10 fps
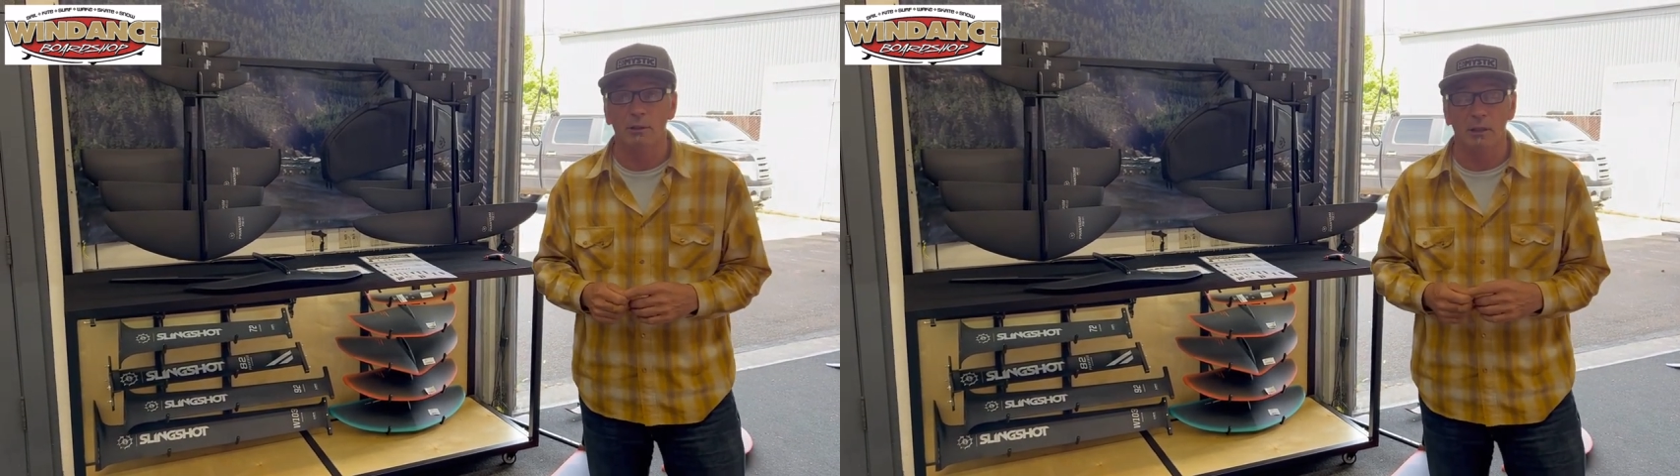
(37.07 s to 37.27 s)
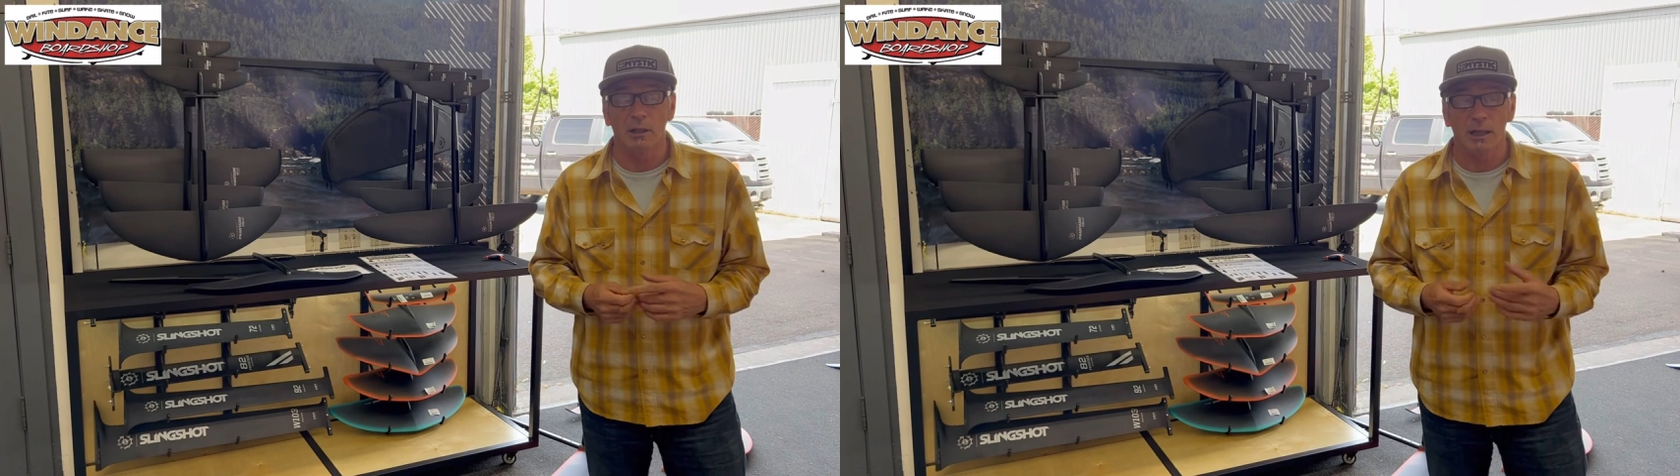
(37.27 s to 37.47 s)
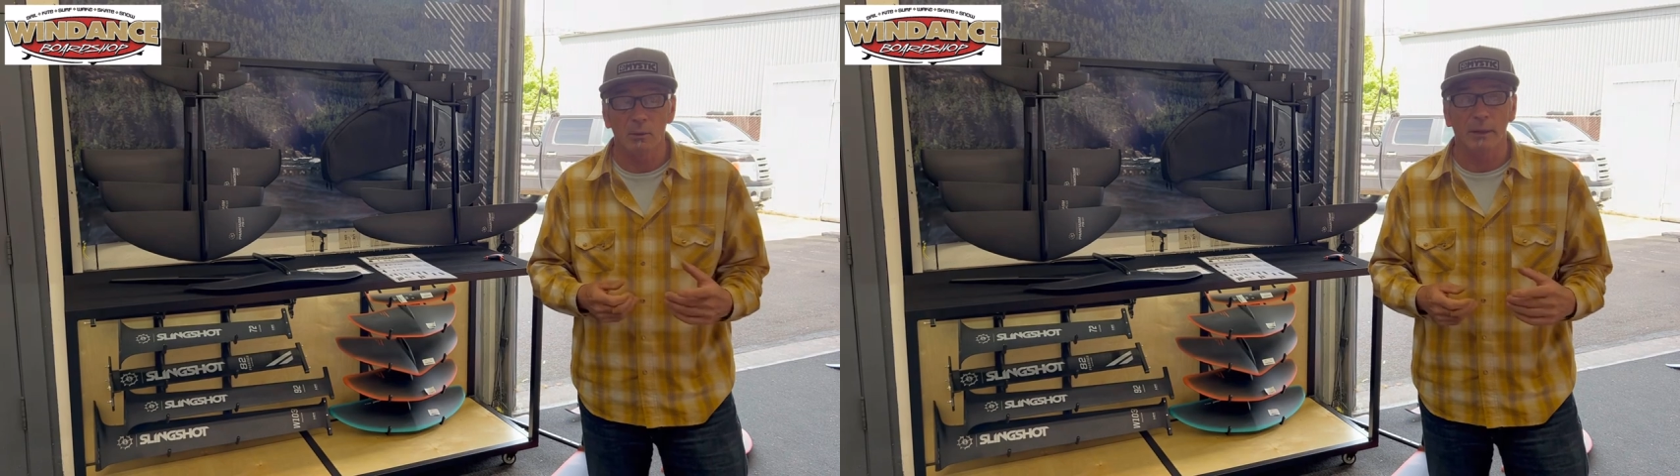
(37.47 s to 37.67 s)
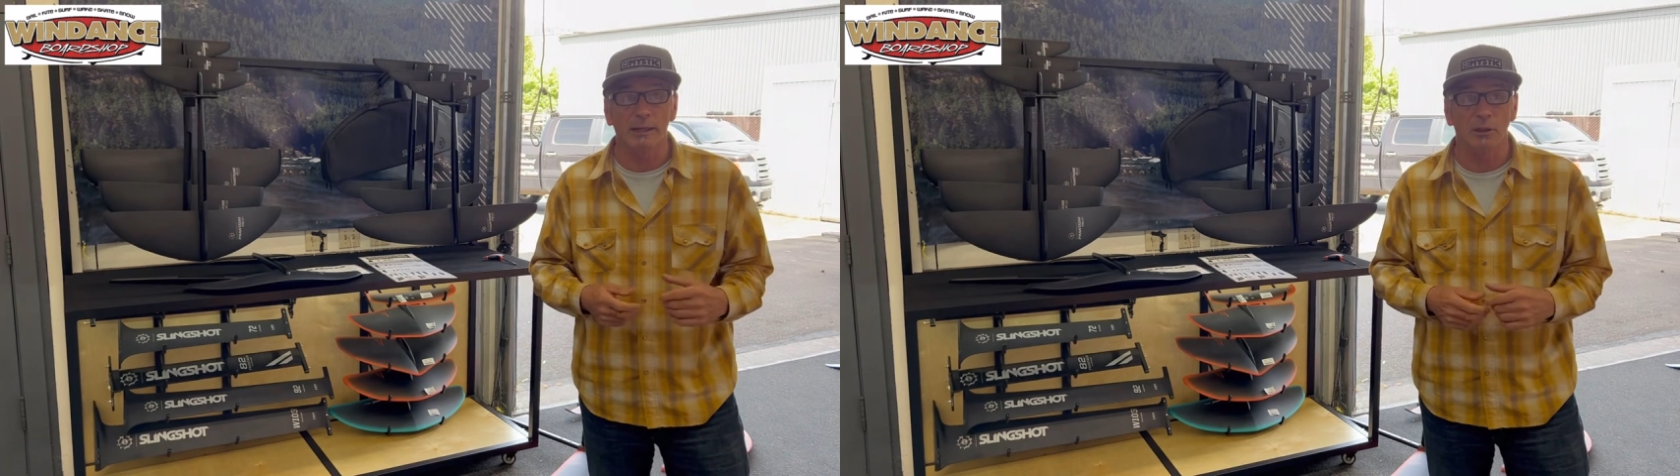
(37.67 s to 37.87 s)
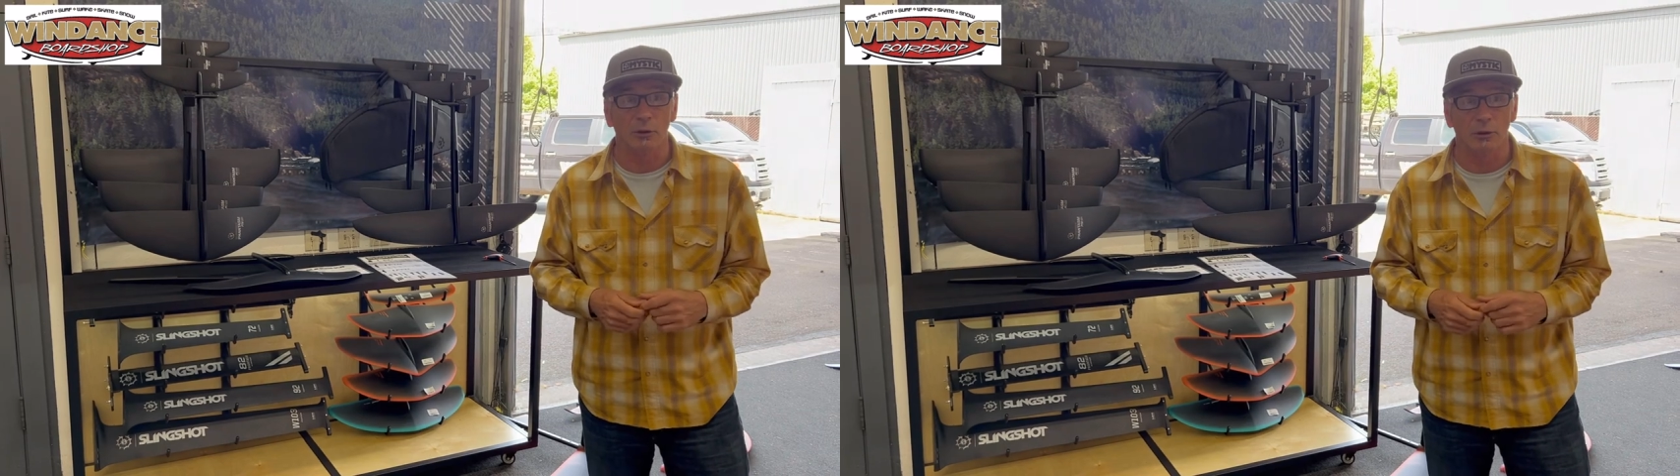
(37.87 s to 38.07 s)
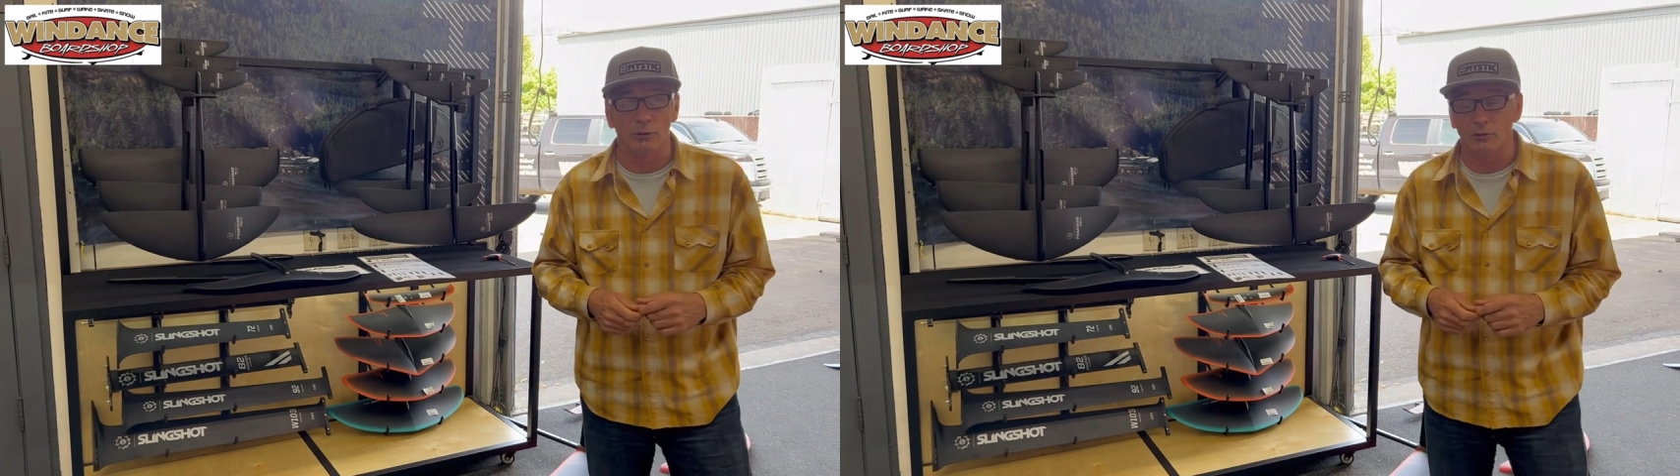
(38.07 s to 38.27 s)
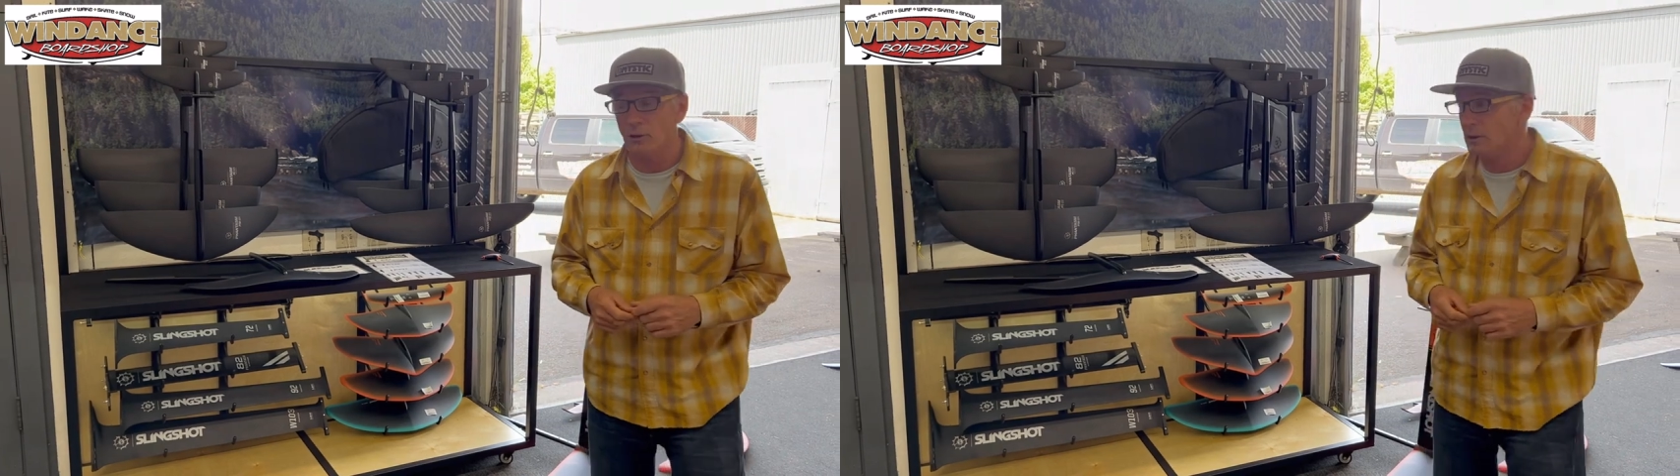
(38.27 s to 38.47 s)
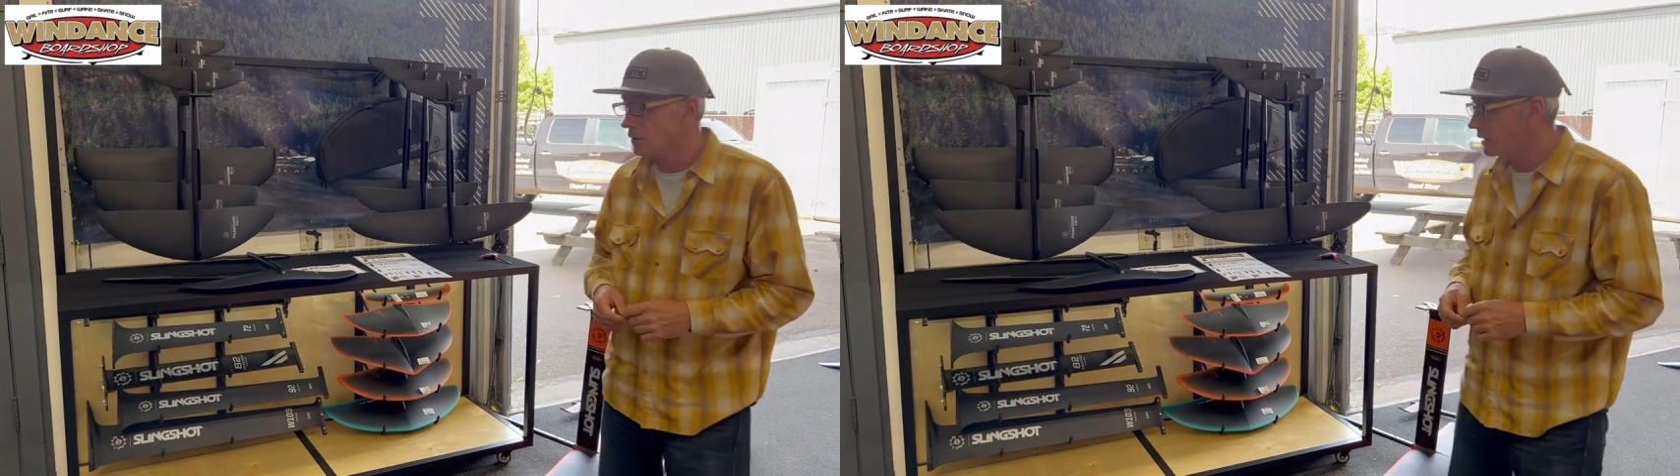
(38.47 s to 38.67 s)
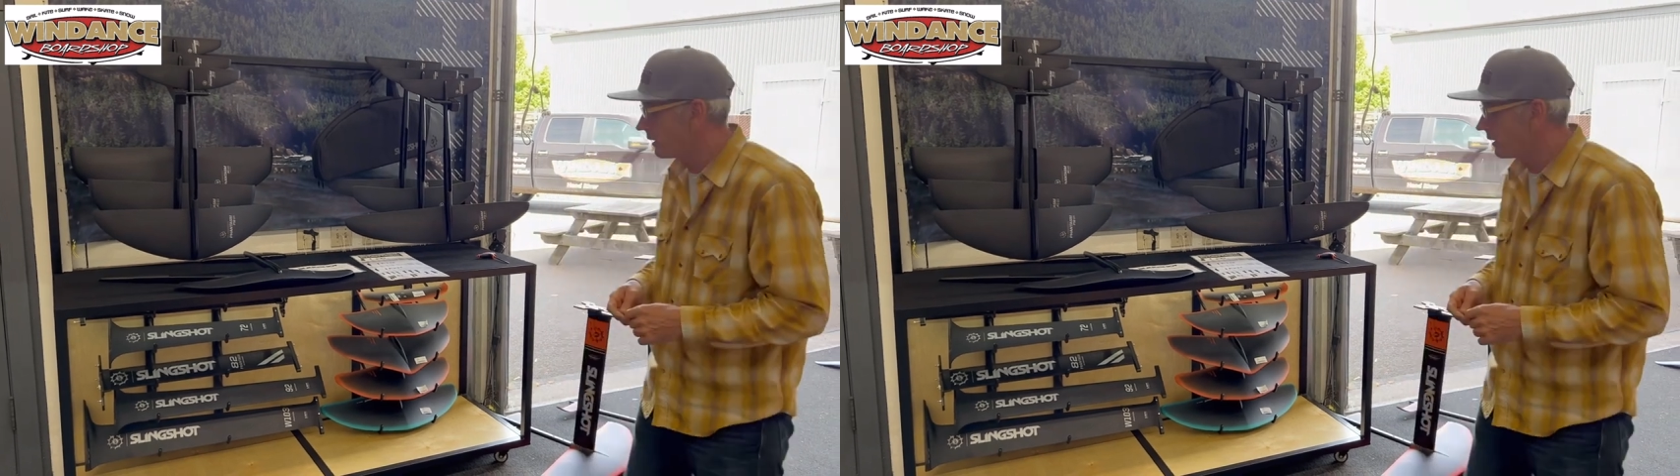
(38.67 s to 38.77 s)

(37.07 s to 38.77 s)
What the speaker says: the lightweight learners. To